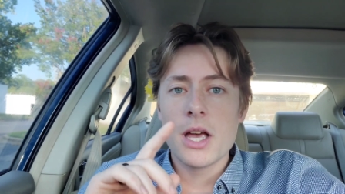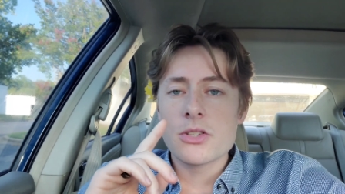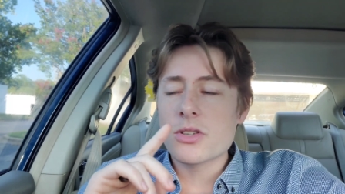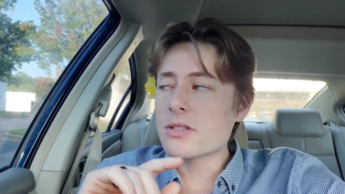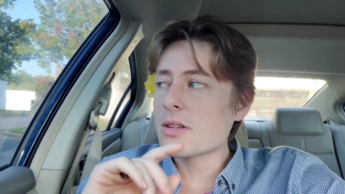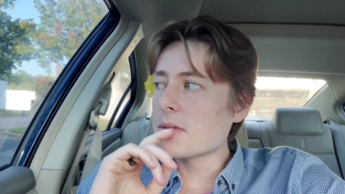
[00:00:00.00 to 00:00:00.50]

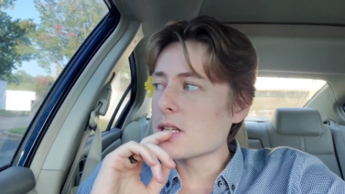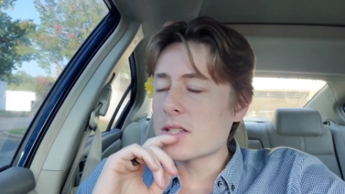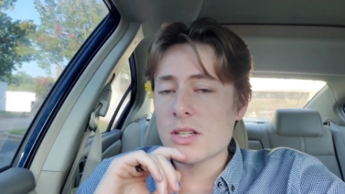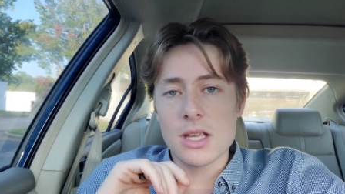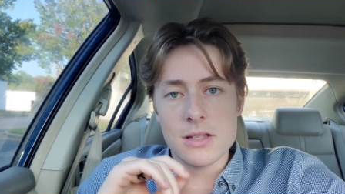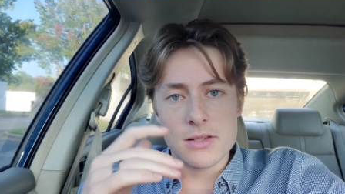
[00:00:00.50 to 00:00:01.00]
So it's something
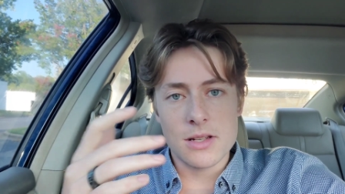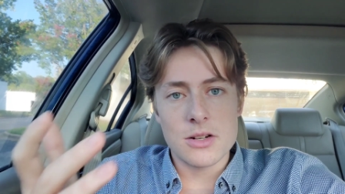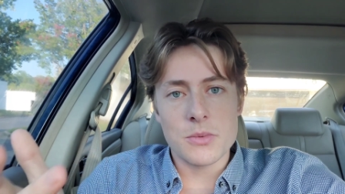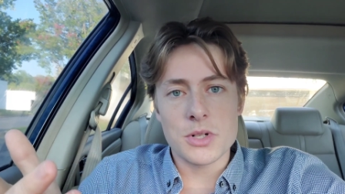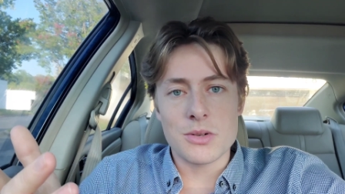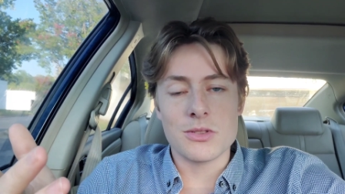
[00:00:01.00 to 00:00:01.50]
to
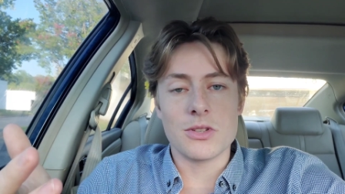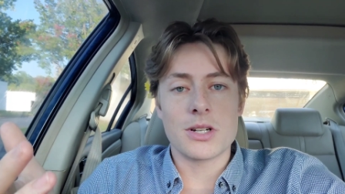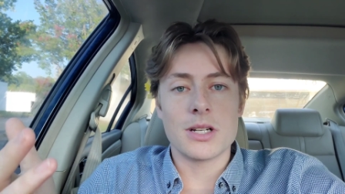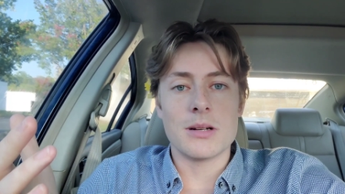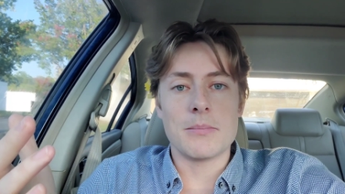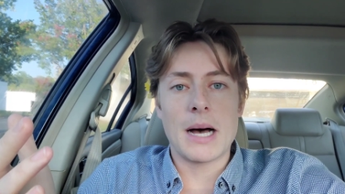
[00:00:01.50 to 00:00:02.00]
consider when you're
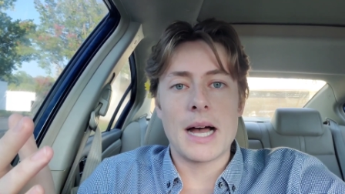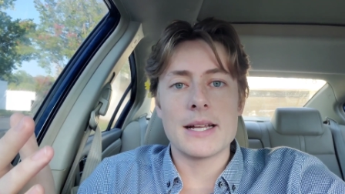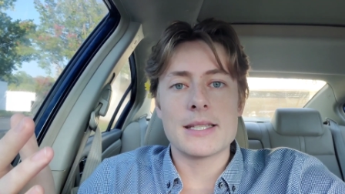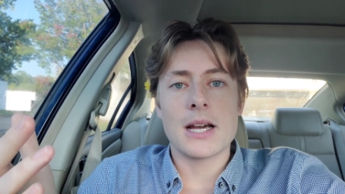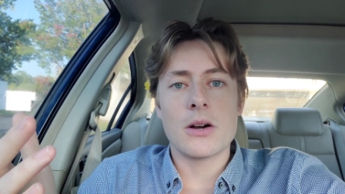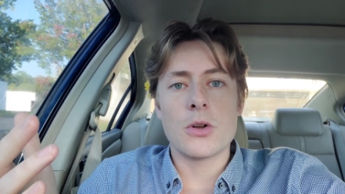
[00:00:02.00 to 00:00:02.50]
looking to buy a
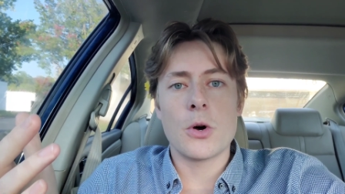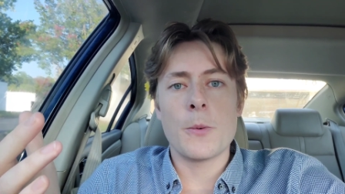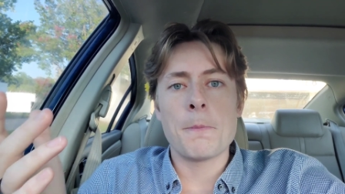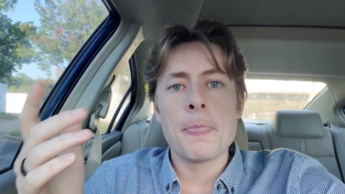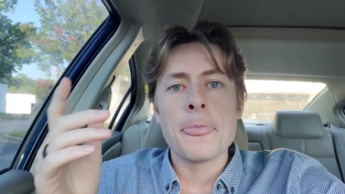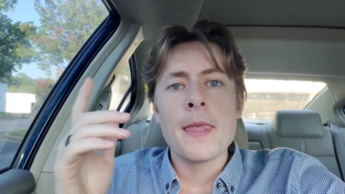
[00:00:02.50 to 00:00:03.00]
townhome.